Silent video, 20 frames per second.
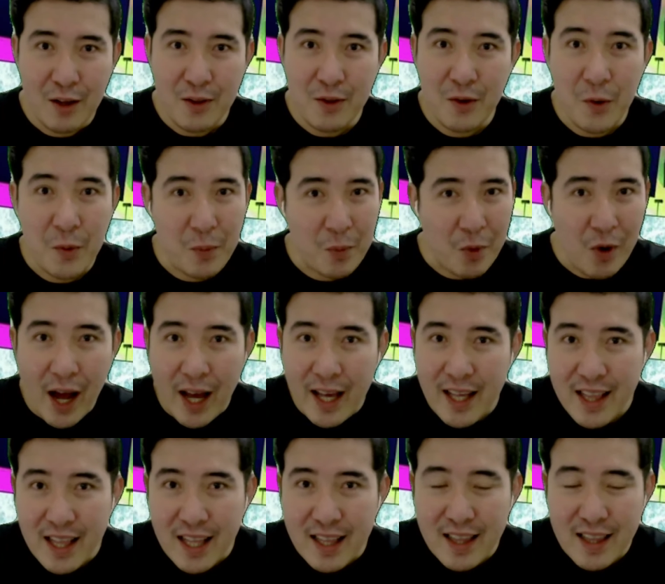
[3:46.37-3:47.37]

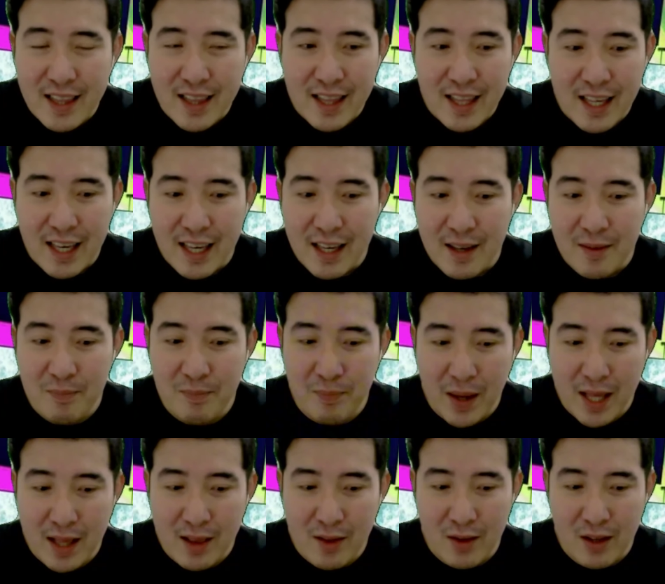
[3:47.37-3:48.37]
surprises
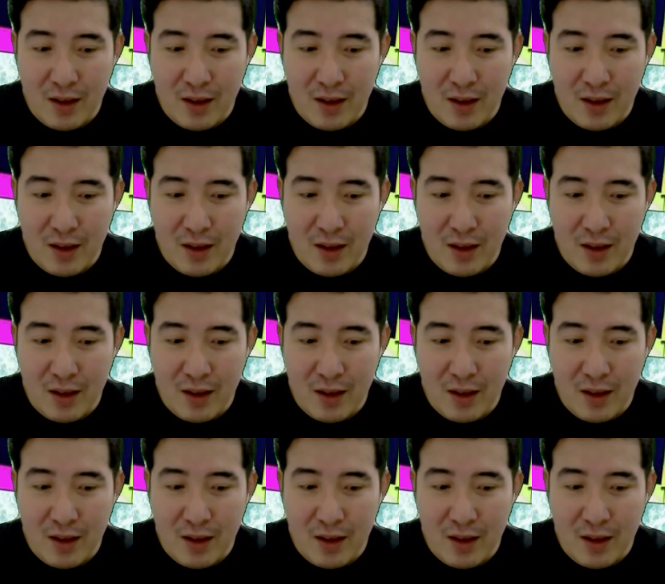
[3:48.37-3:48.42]
based